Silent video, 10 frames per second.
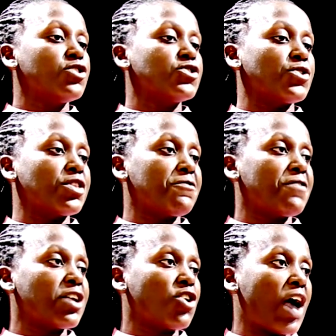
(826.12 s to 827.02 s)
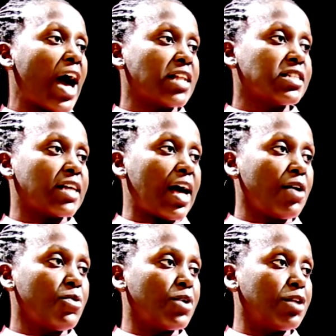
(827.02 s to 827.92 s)
So the final
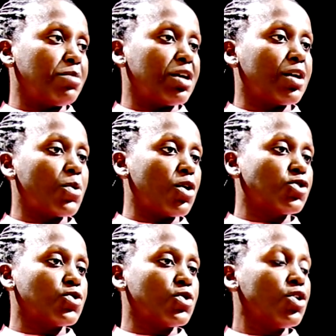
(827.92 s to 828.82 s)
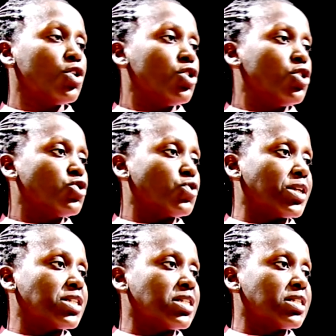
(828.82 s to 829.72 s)
answer will be equal to
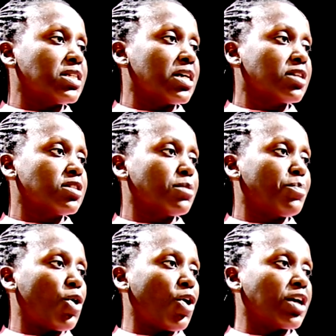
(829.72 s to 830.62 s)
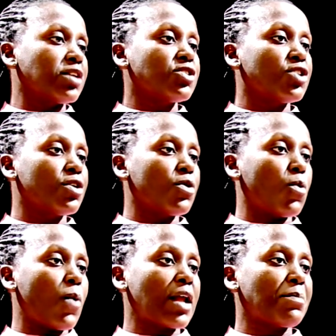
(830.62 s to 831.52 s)

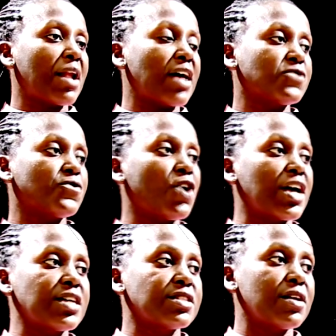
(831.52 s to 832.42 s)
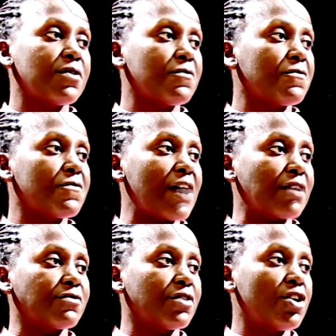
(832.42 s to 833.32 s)
26.1 plus 4 is
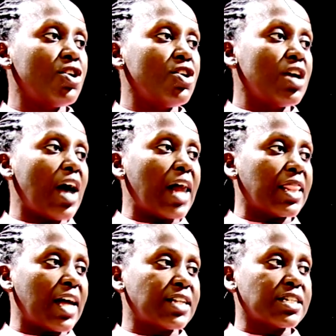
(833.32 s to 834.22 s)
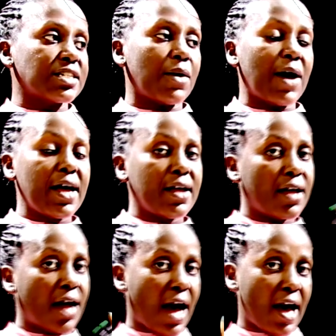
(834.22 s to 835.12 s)
5. And that is our
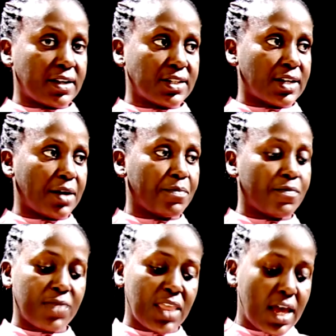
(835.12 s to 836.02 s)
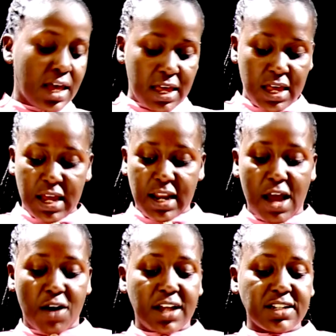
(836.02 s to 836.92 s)
answer.
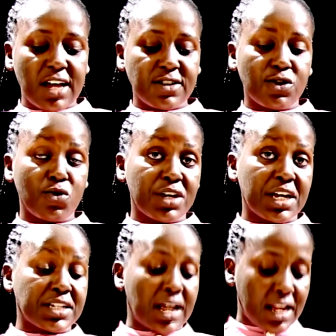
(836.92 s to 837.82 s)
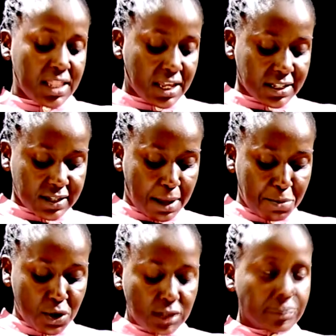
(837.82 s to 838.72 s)
Now let us look at another
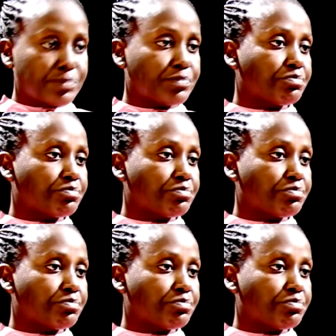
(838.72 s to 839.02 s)
example.